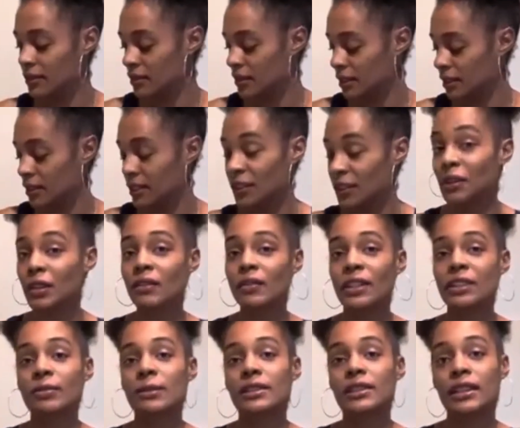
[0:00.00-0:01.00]
The universe
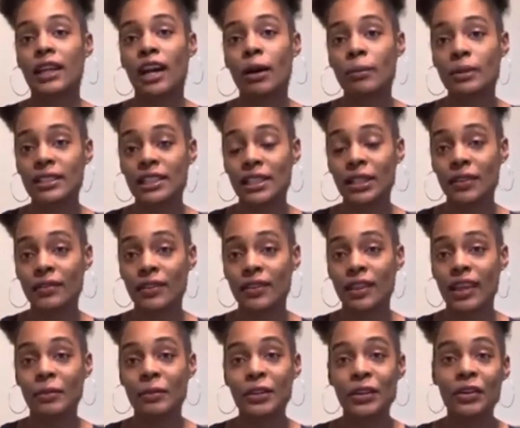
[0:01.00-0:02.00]
wants to compensate you for
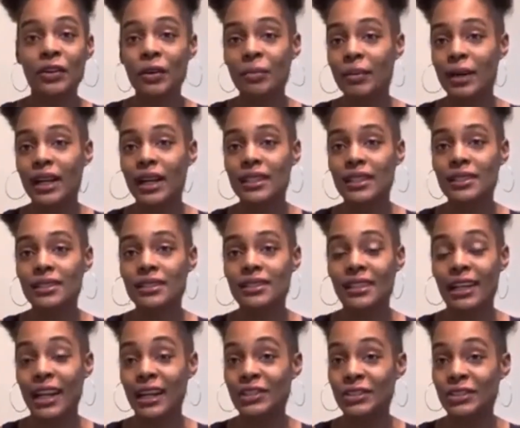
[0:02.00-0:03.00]
that. When you're in balance, as you